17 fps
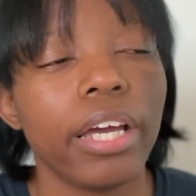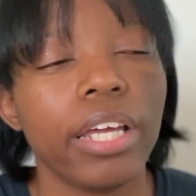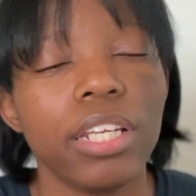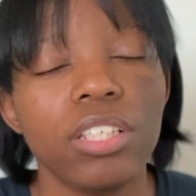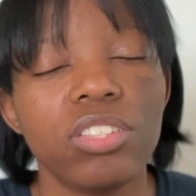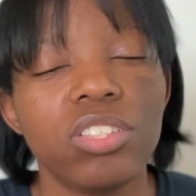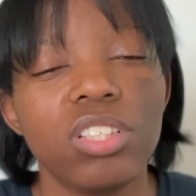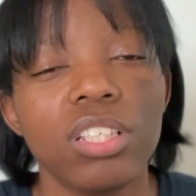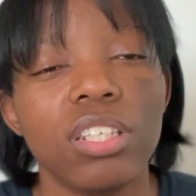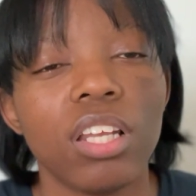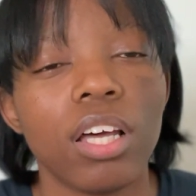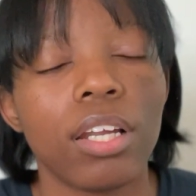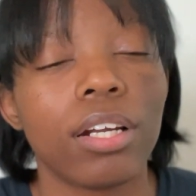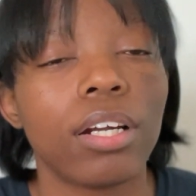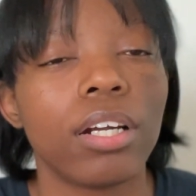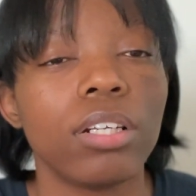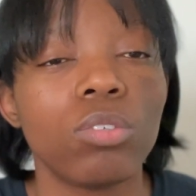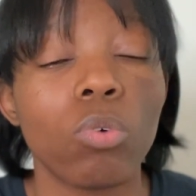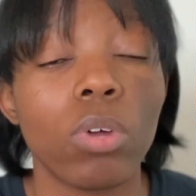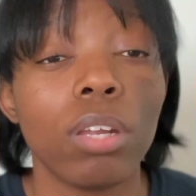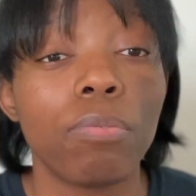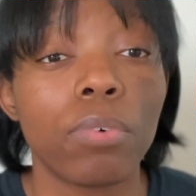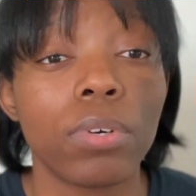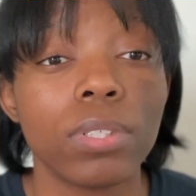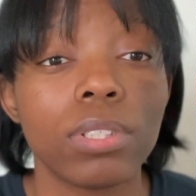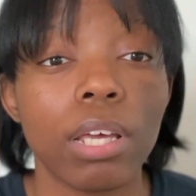and he's cheating on her
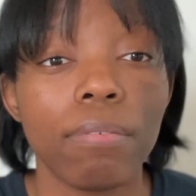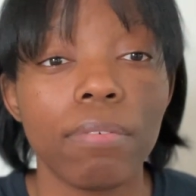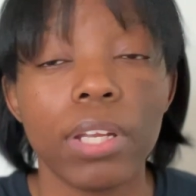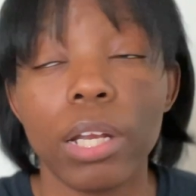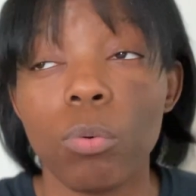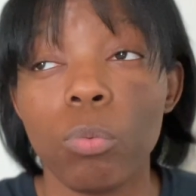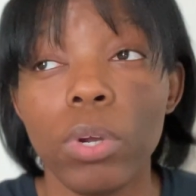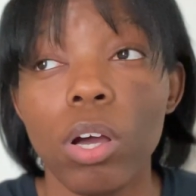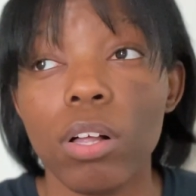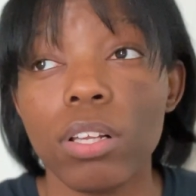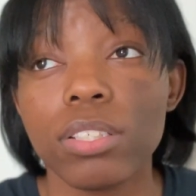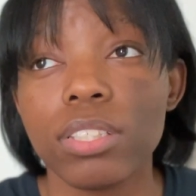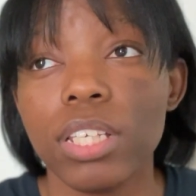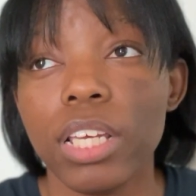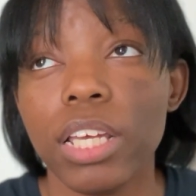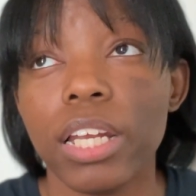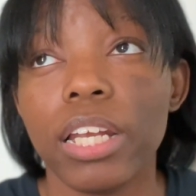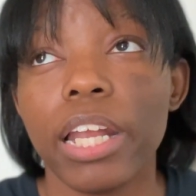24/7, and we all see it.